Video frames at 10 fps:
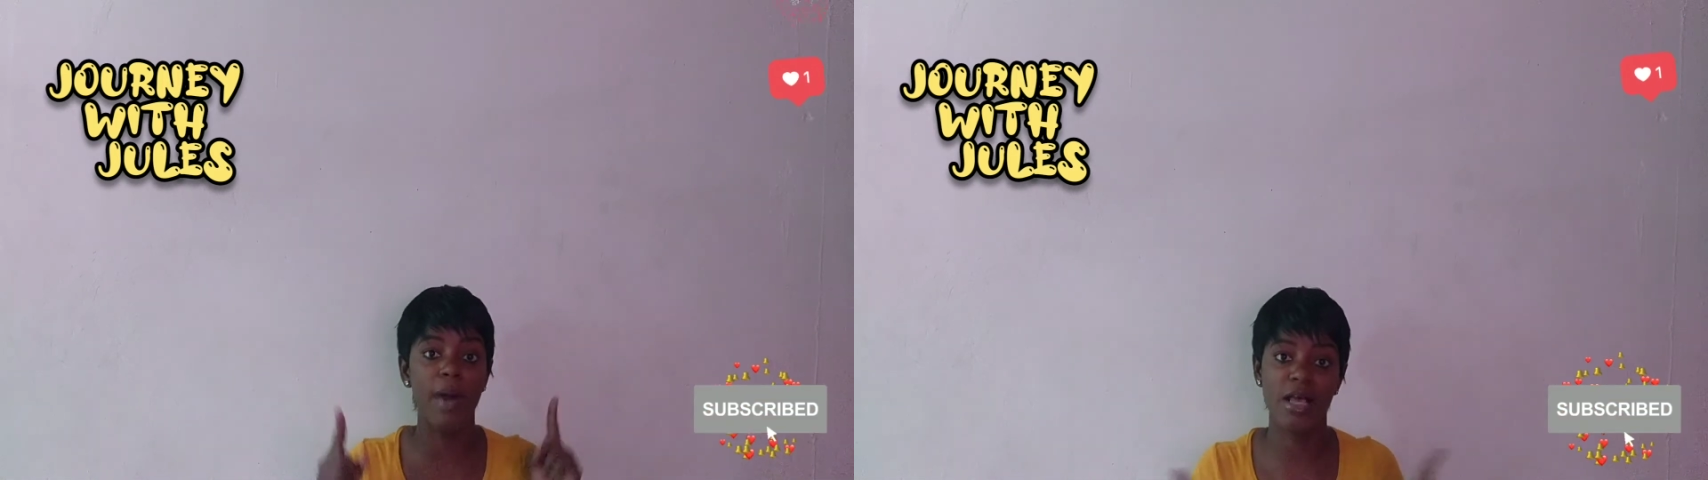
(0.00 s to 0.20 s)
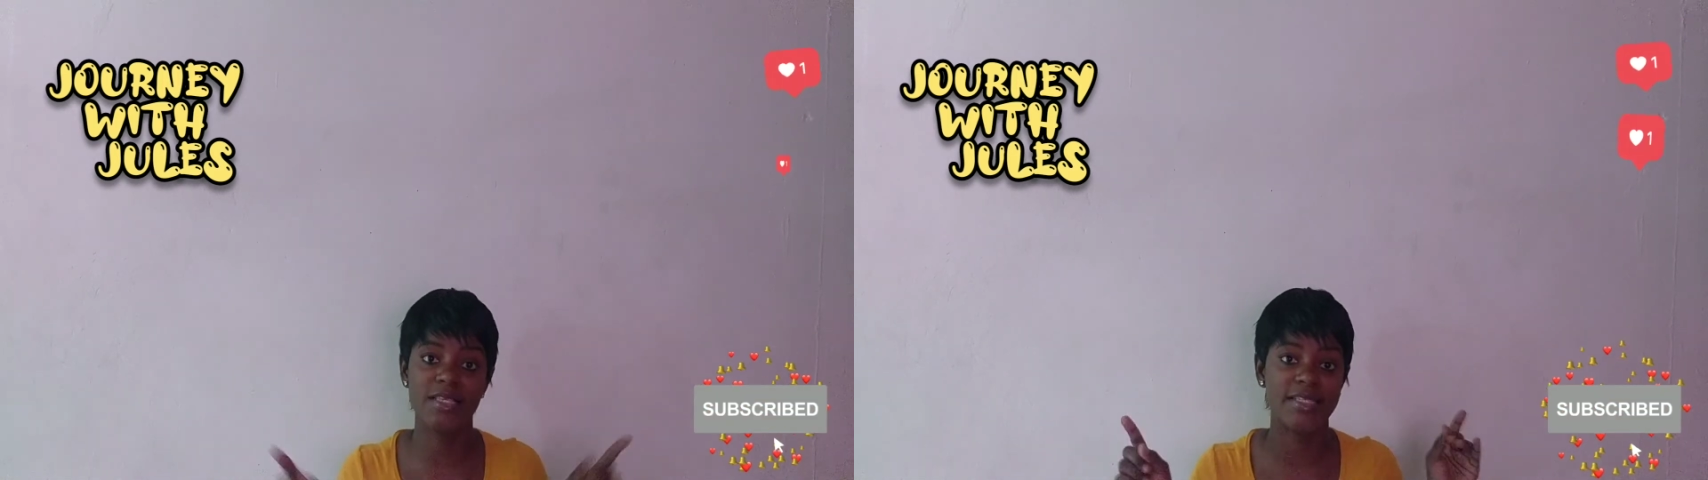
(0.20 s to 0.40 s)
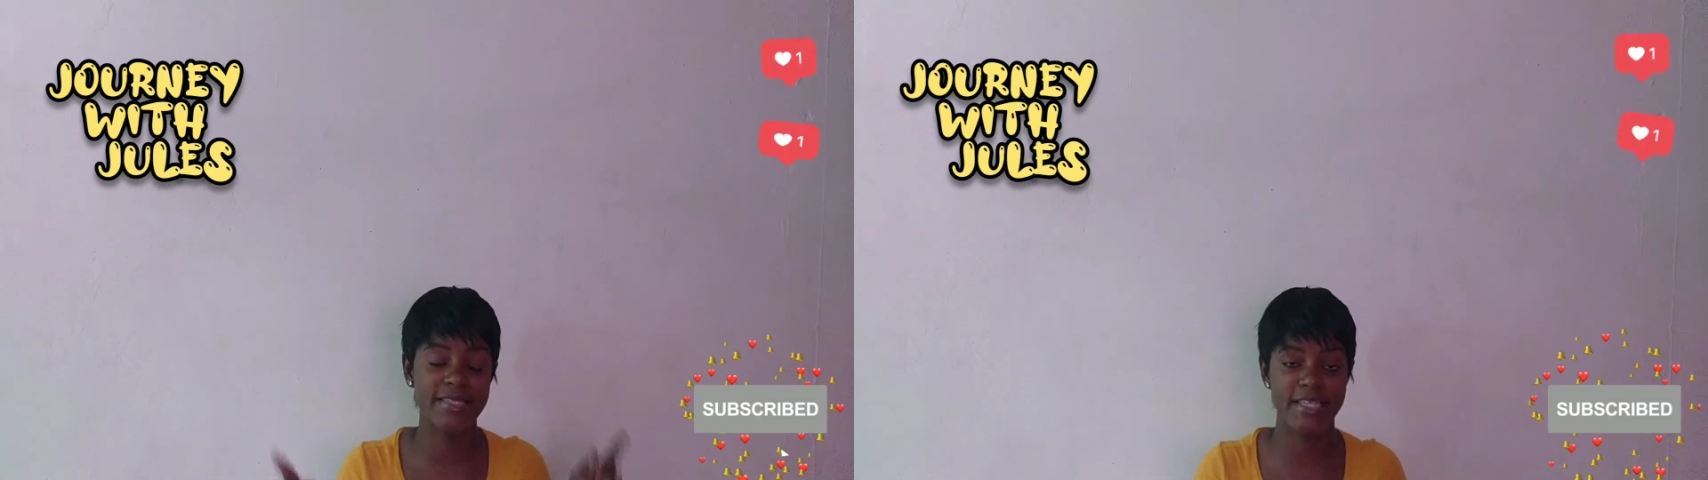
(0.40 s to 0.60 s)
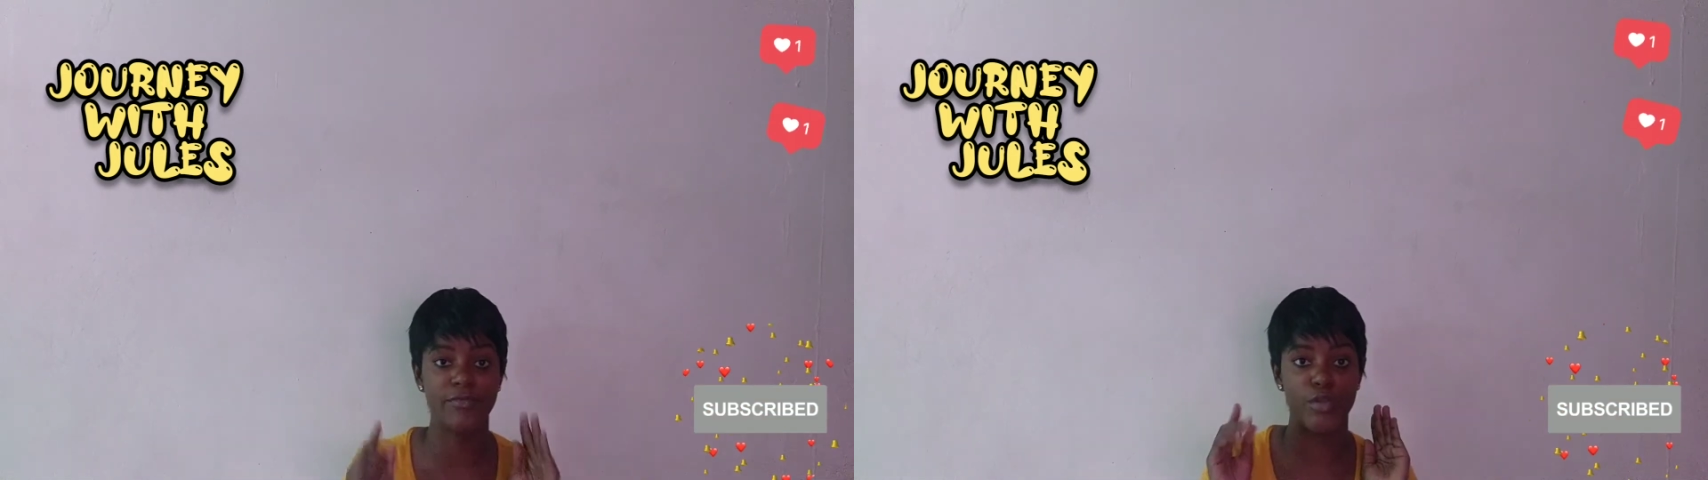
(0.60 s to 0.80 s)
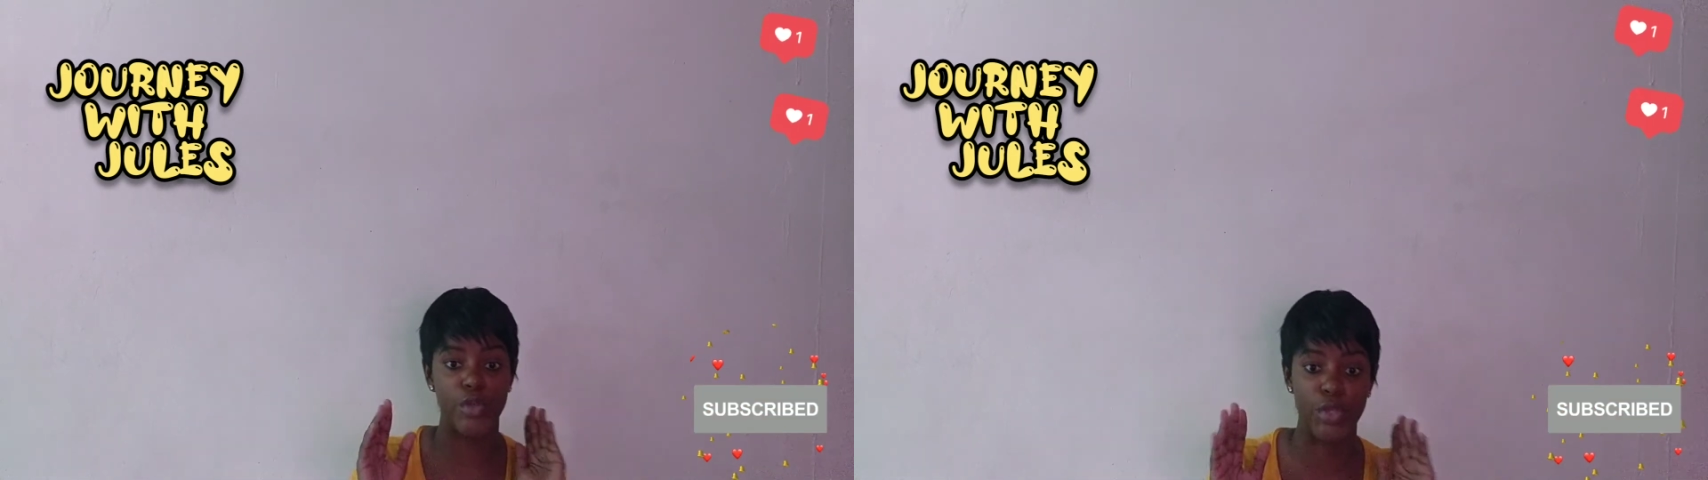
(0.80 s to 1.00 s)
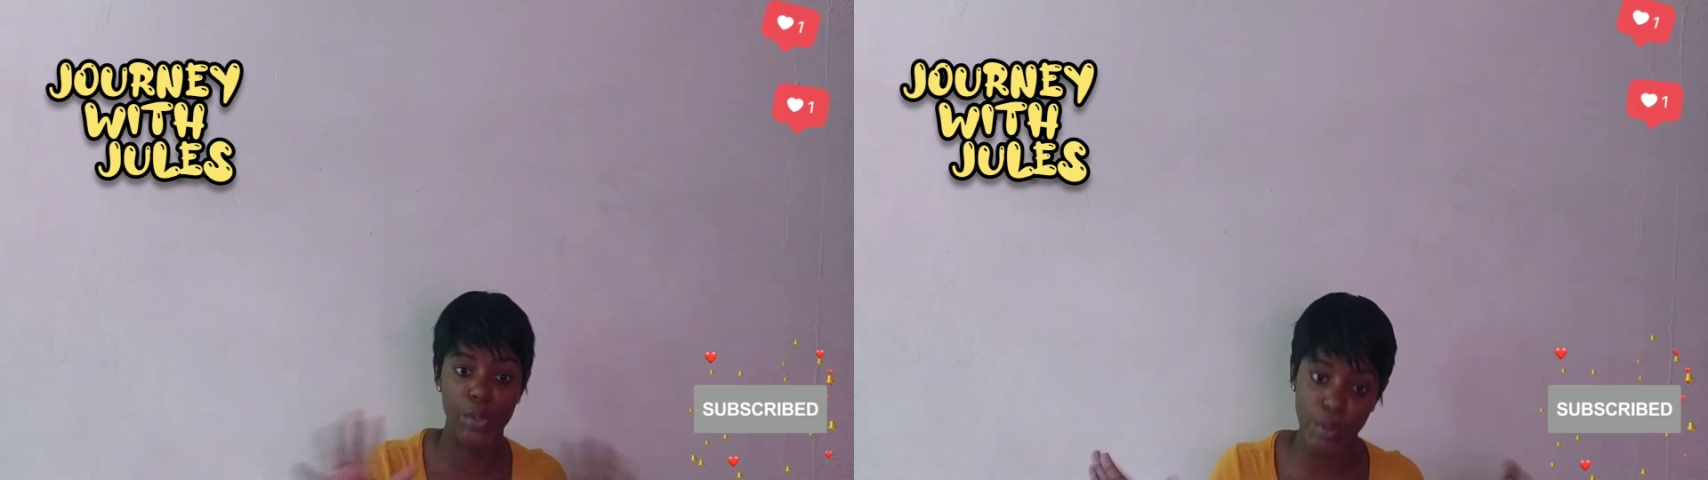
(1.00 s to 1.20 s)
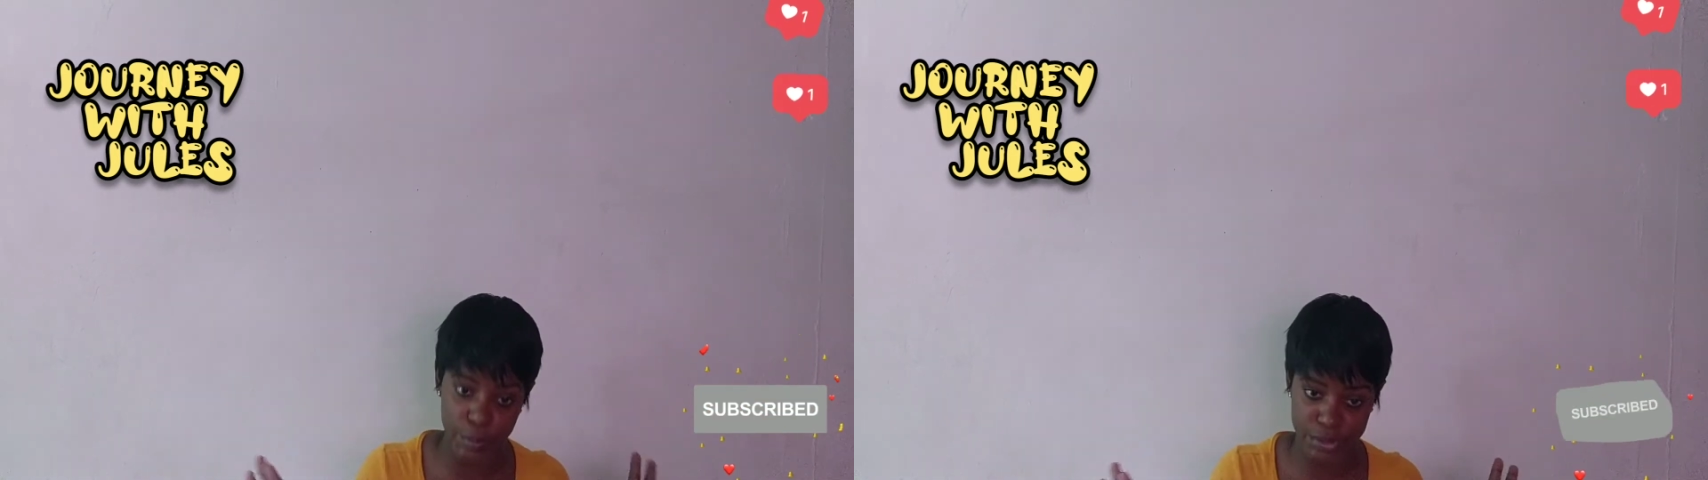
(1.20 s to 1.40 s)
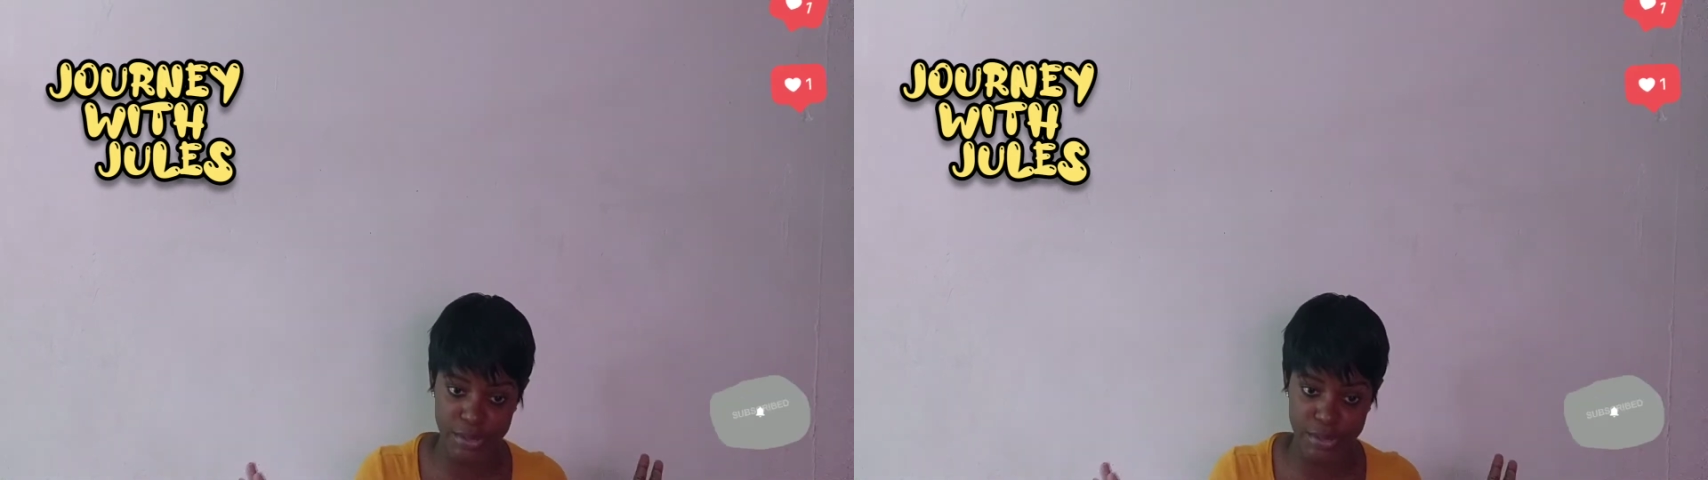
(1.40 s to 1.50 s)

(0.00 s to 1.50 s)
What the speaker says: positive note.